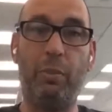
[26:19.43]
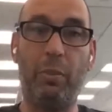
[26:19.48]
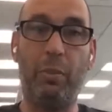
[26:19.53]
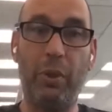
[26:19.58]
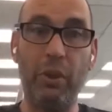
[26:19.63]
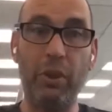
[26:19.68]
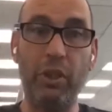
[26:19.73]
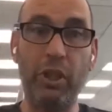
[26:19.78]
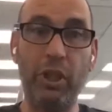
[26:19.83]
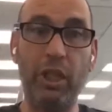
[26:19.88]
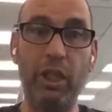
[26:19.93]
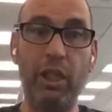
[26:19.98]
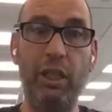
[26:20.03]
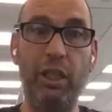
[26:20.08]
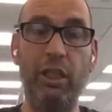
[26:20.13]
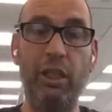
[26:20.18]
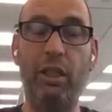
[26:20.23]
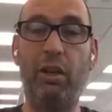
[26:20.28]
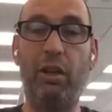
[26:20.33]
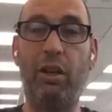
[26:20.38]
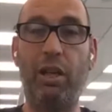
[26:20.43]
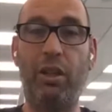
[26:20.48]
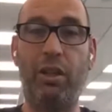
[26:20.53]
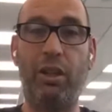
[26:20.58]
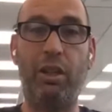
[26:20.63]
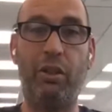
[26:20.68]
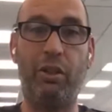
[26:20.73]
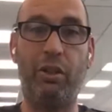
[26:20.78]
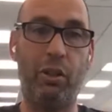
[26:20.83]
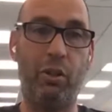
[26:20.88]
Personally, I
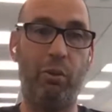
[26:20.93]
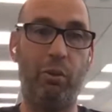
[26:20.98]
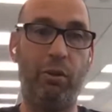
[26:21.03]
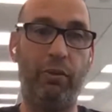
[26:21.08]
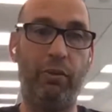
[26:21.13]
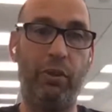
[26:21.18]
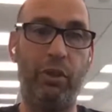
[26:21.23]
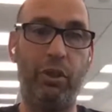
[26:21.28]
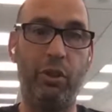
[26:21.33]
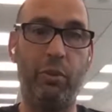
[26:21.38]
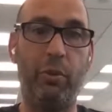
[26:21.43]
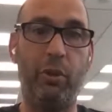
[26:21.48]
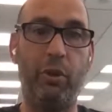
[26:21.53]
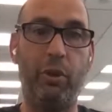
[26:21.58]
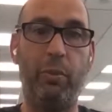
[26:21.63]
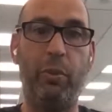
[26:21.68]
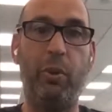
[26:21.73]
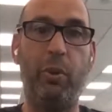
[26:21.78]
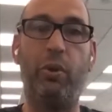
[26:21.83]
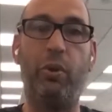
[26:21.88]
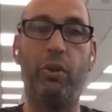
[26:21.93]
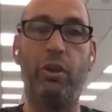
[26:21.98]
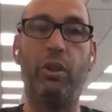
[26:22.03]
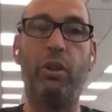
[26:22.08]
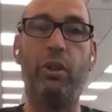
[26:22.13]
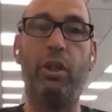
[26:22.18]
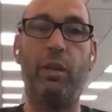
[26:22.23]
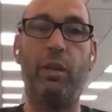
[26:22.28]
think Google reviews are more important